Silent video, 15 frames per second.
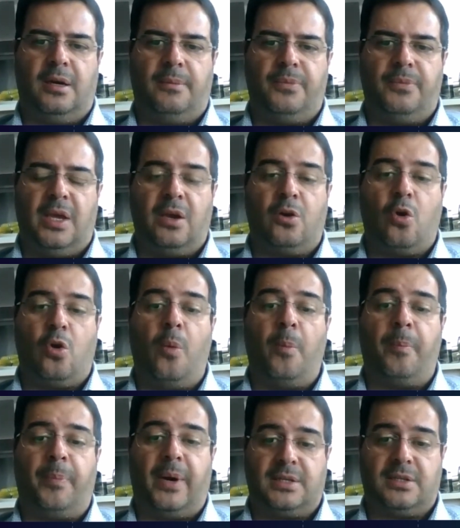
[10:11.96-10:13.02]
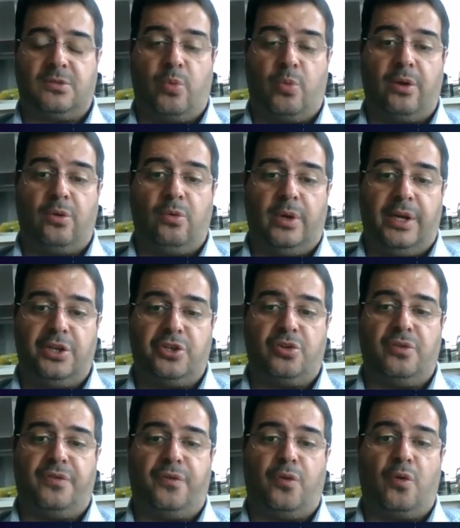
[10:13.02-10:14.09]
encompass
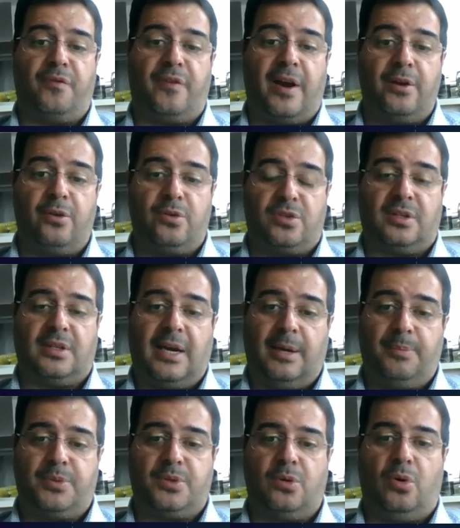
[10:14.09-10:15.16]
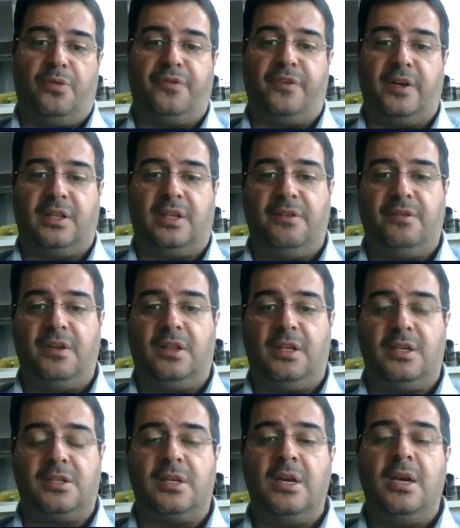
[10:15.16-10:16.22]
regulation for various types of
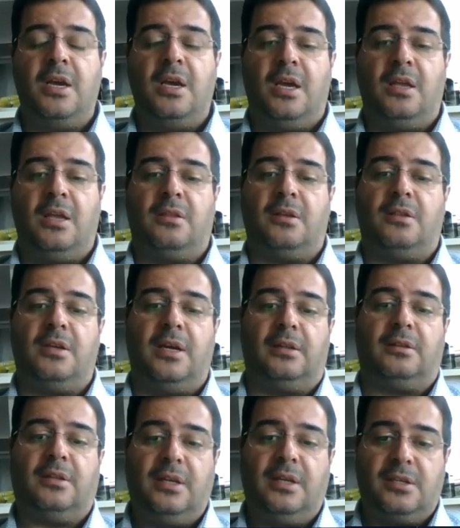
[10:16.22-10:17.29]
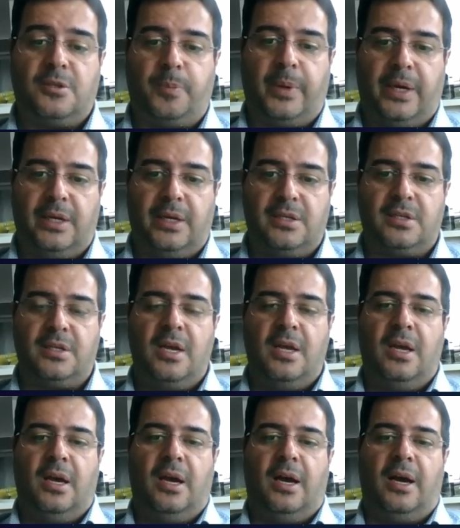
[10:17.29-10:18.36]
activities in the DLT space,
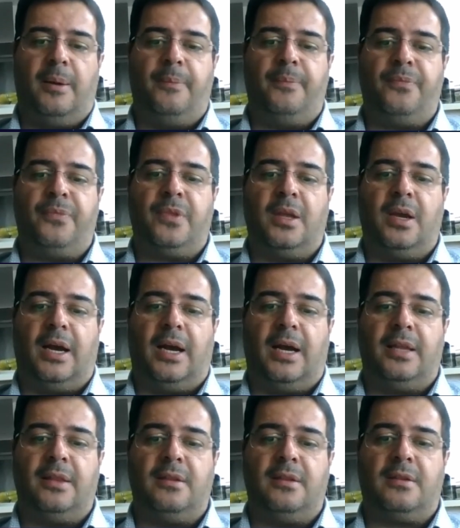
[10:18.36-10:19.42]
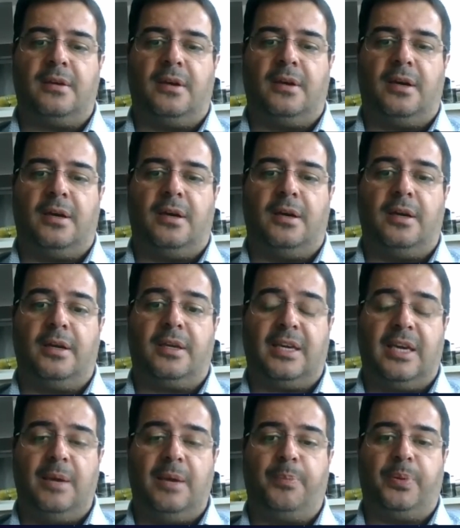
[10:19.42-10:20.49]
and
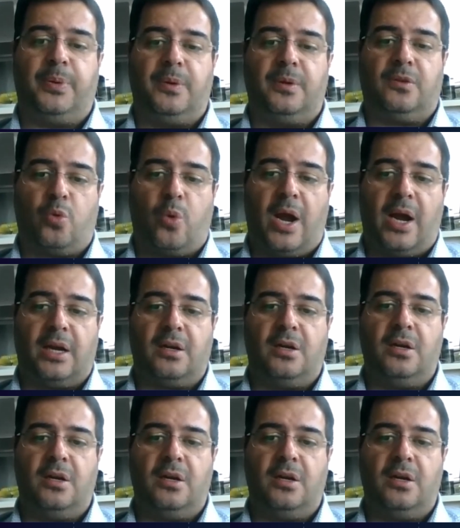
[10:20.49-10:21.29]
keep track